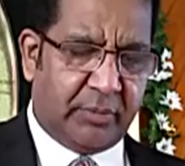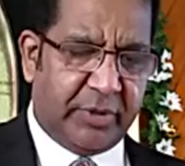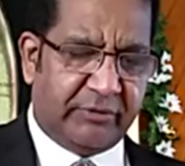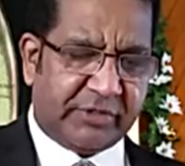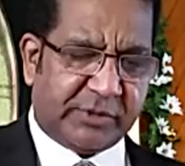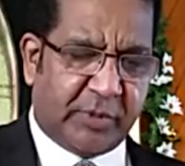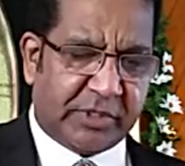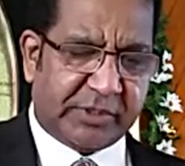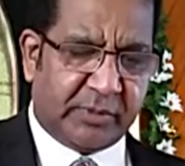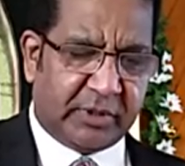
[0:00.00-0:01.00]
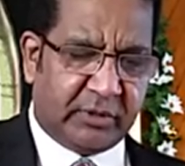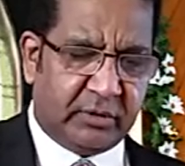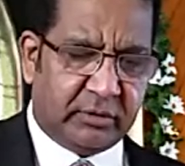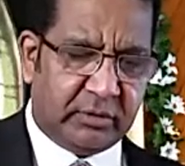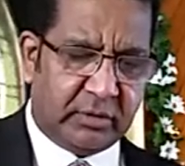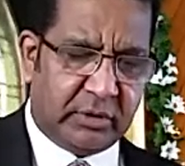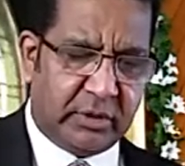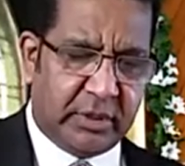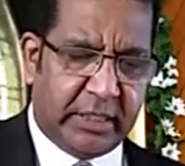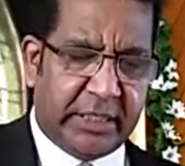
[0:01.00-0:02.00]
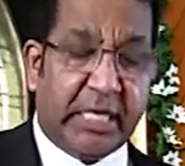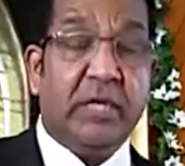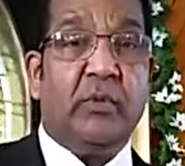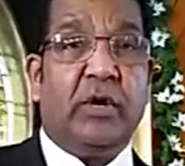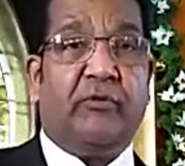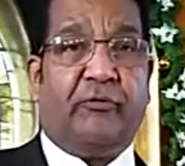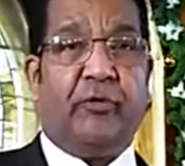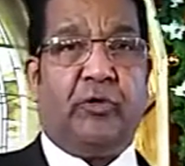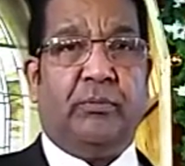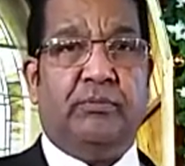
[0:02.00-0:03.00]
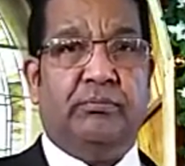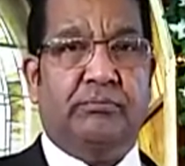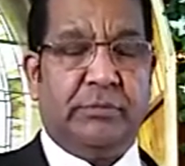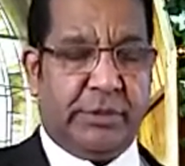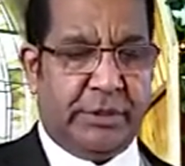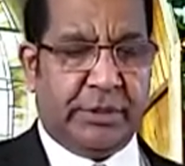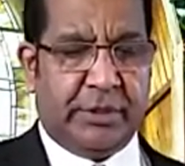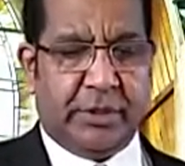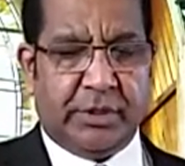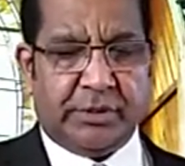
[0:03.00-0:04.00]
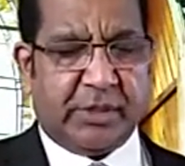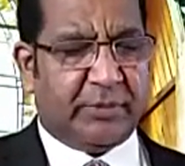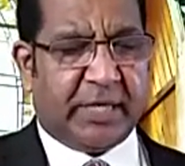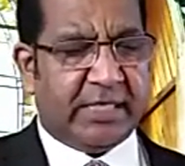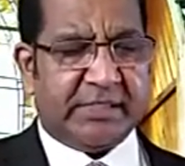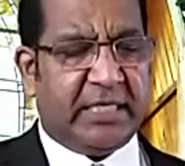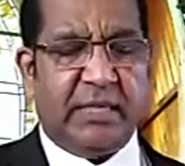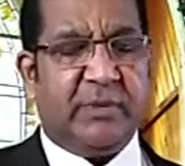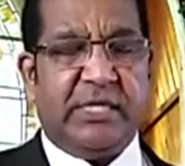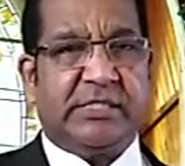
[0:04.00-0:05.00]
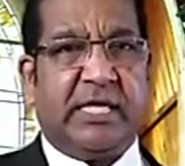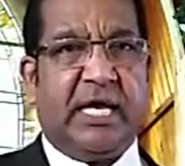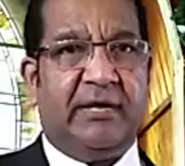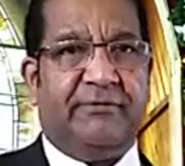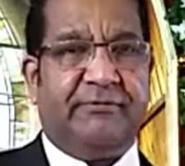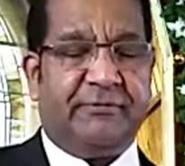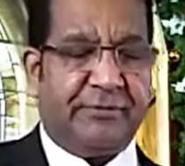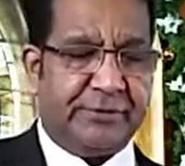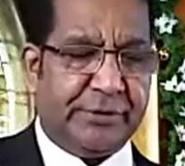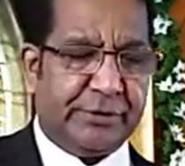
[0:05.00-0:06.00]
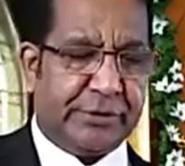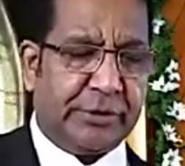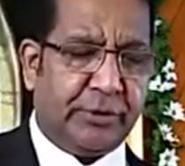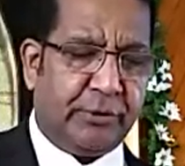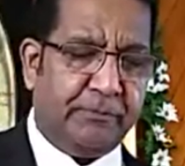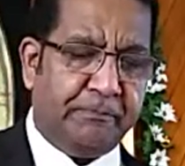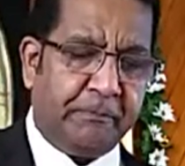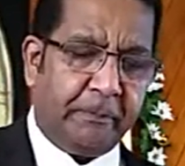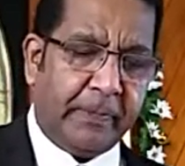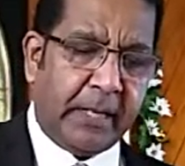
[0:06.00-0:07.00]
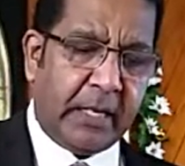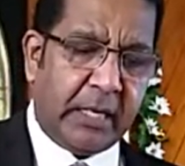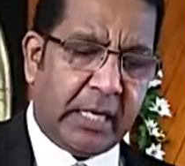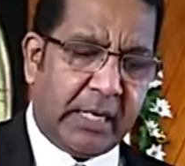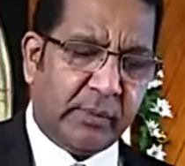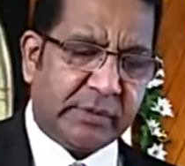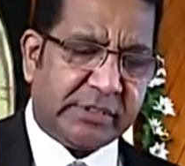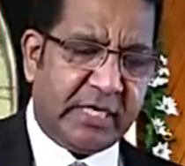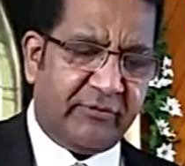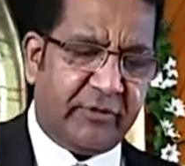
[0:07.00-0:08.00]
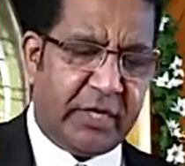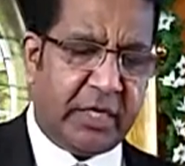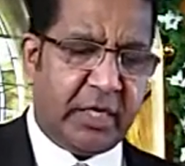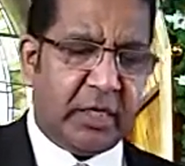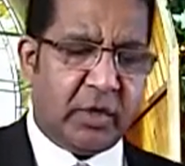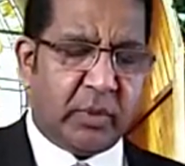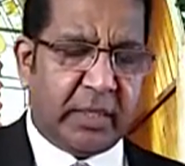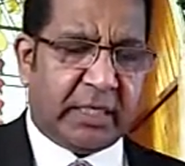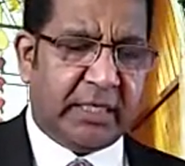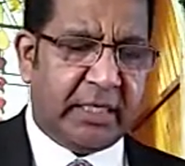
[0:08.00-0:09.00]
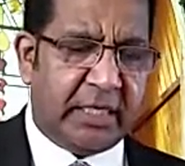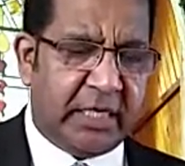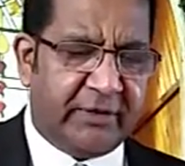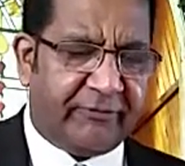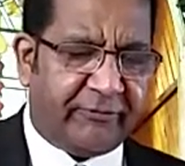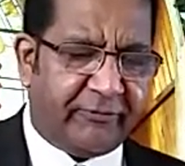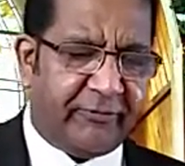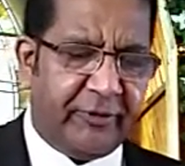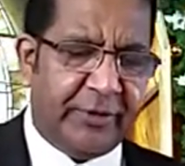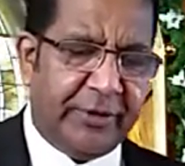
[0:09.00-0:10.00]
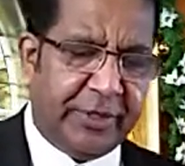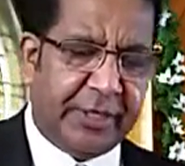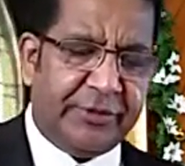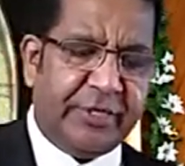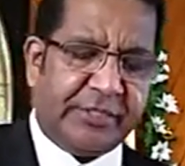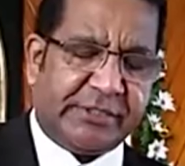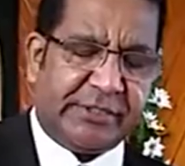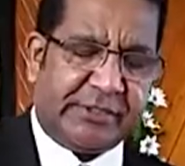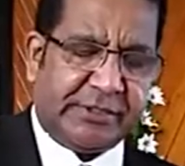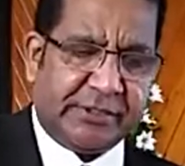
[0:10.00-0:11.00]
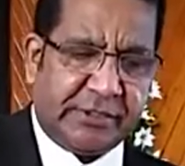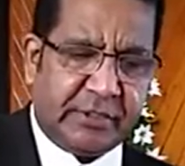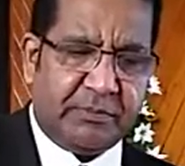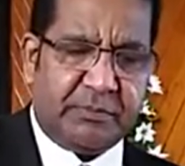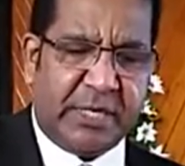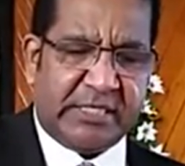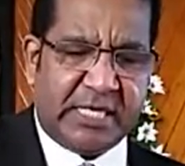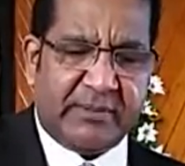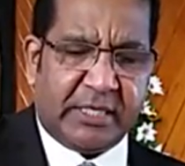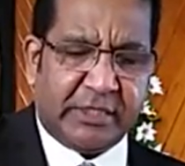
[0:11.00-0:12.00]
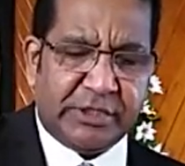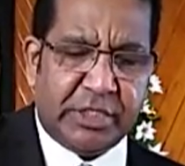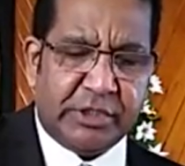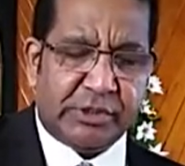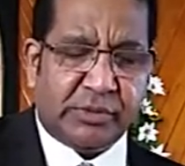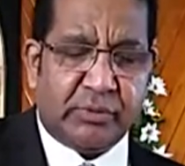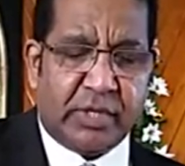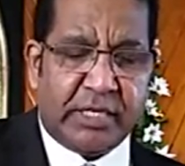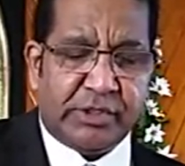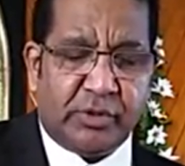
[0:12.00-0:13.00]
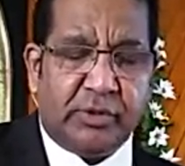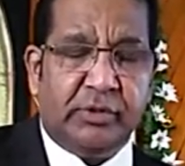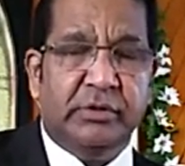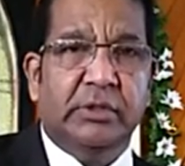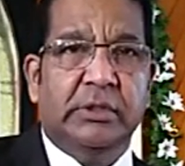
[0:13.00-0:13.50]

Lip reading: be responsible in any way or form jeopardizing anybody's life. So I will say very quickly, if this pandemic continues to rage on